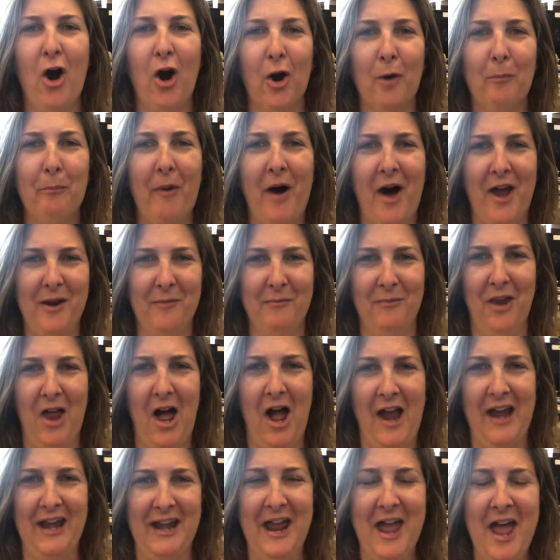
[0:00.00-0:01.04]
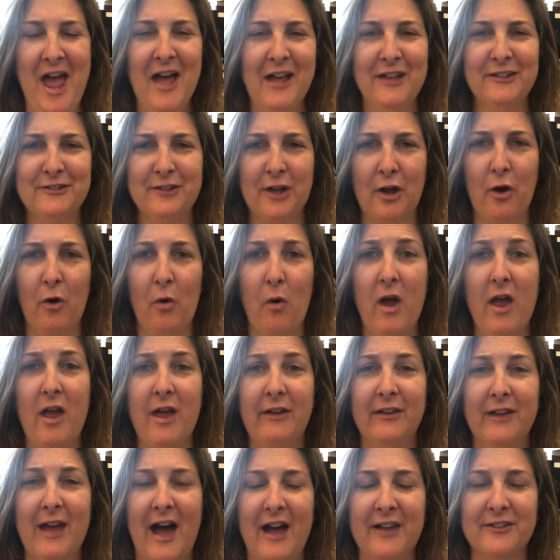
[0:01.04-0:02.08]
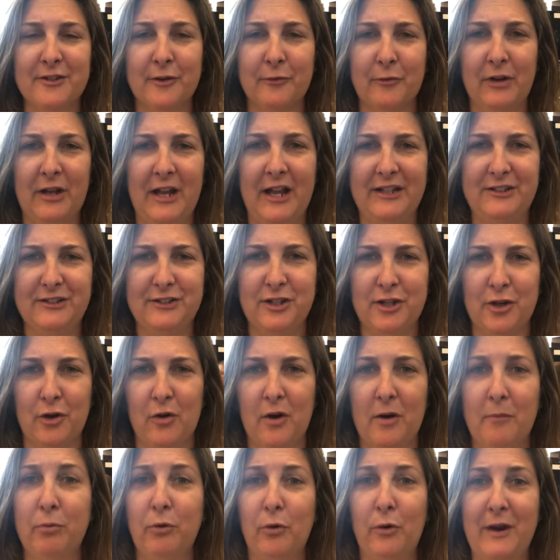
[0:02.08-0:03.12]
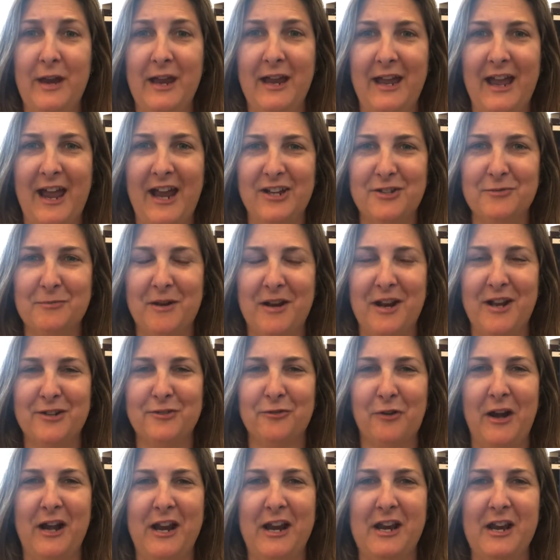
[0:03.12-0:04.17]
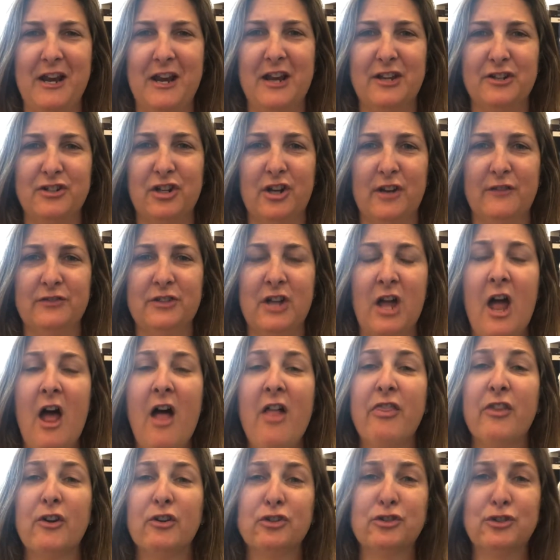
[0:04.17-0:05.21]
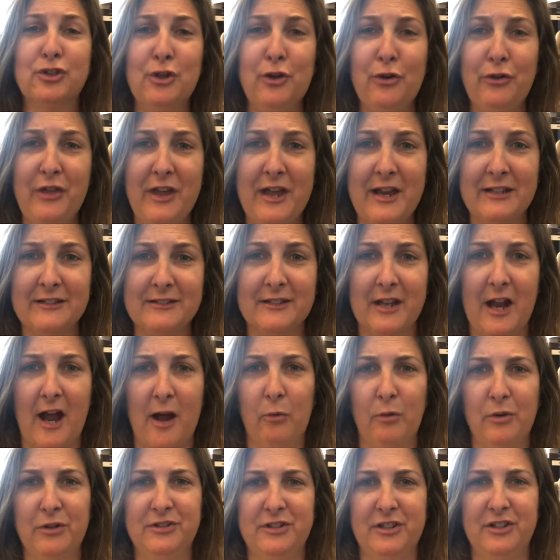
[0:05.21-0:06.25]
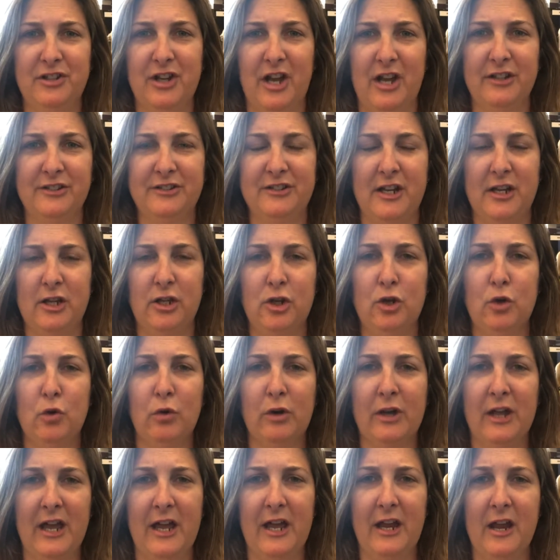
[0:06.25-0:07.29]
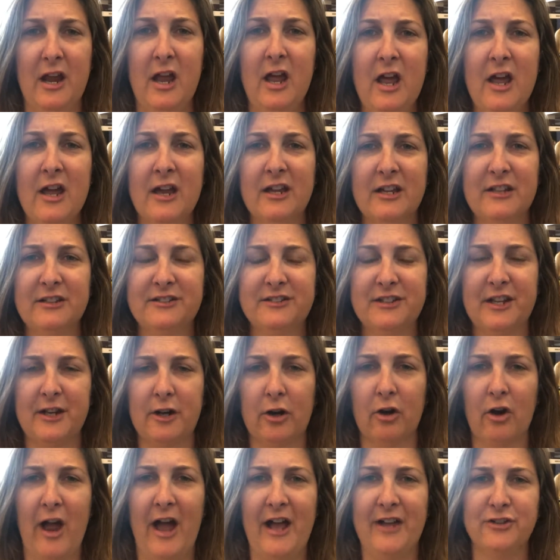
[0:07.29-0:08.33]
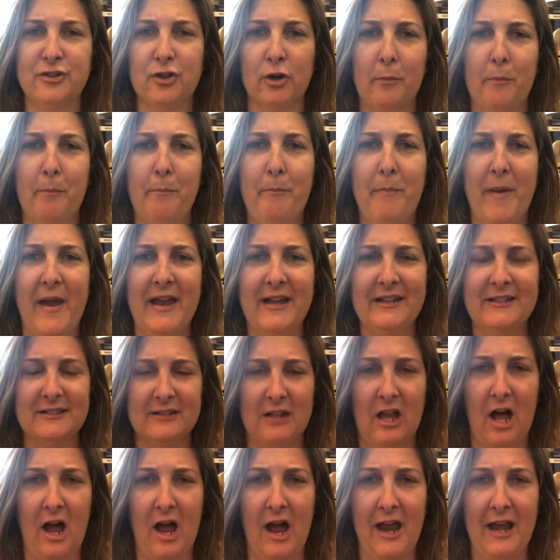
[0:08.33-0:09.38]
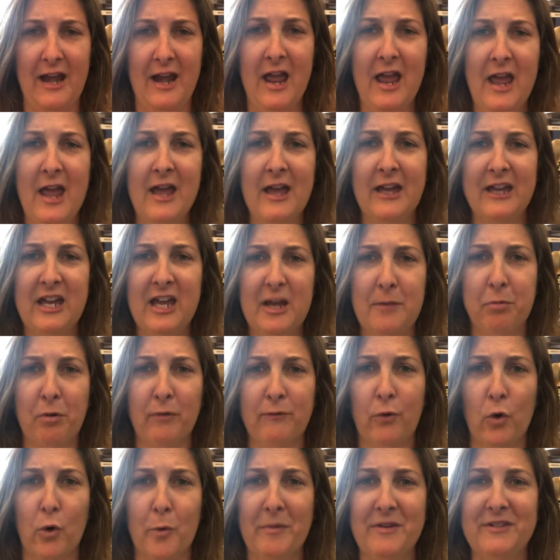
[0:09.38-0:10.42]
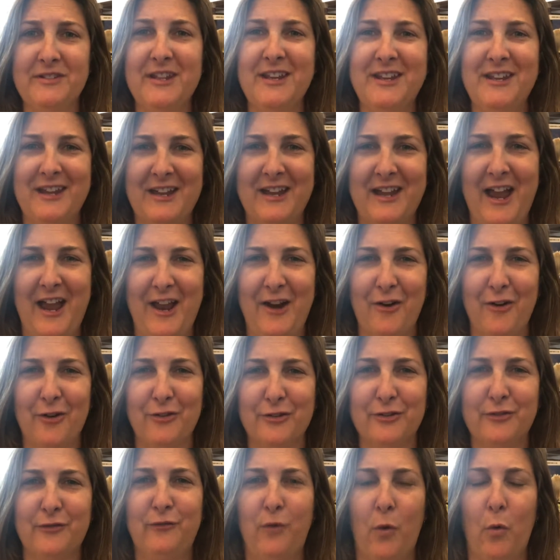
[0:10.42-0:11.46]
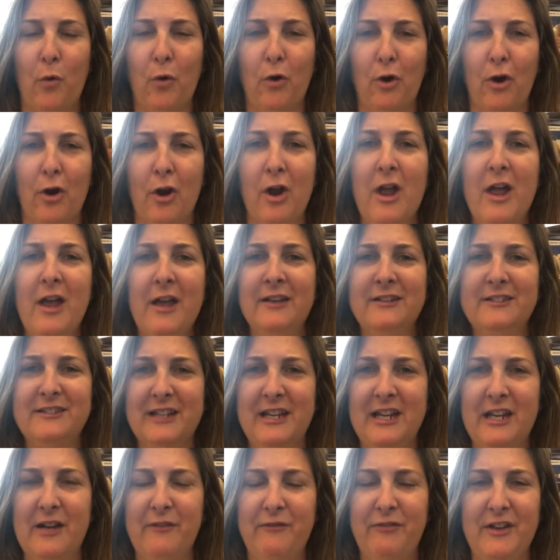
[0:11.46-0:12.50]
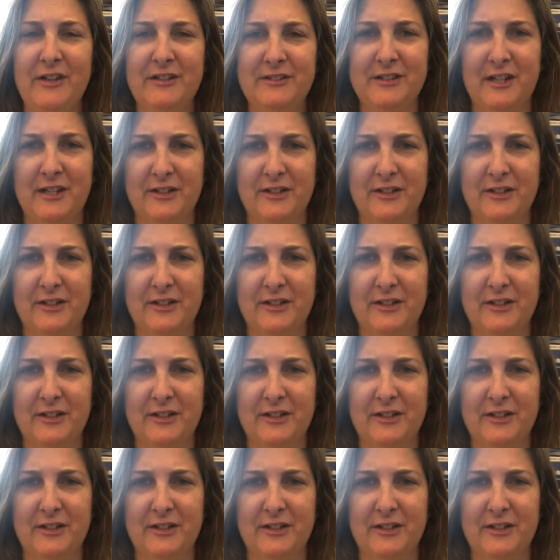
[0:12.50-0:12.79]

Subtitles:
our bottom line. So as it relates to your employee engagement and training initiatives, there's two things that I would suggest that you can consider as your baseline key performance indicators for seeing if these